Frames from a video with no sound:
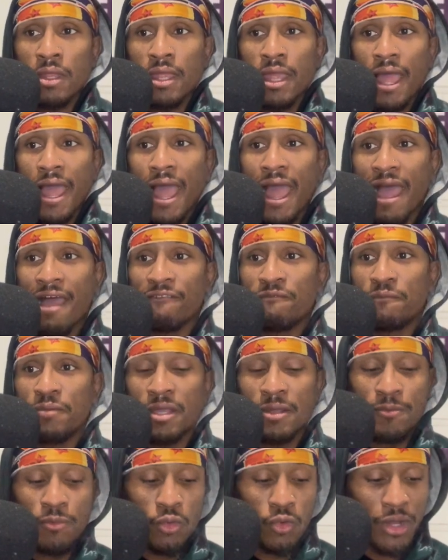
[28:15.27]
have
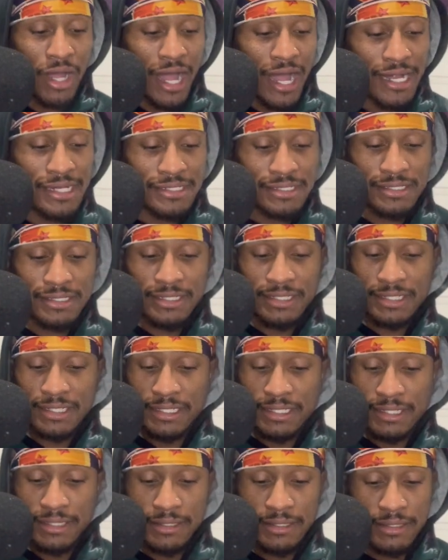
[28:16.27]
people
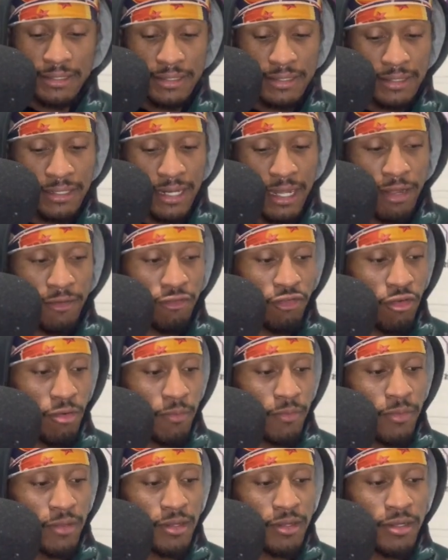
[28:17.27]
constantly, like
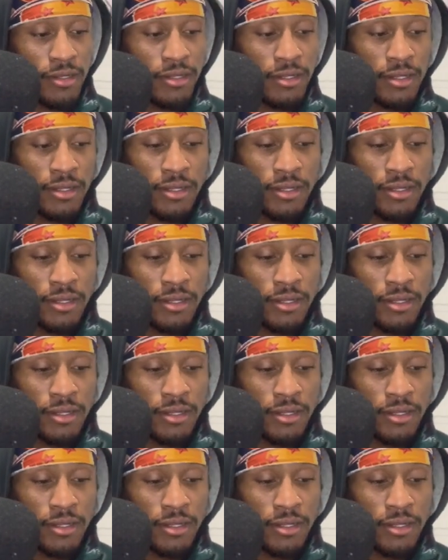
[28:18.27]
from the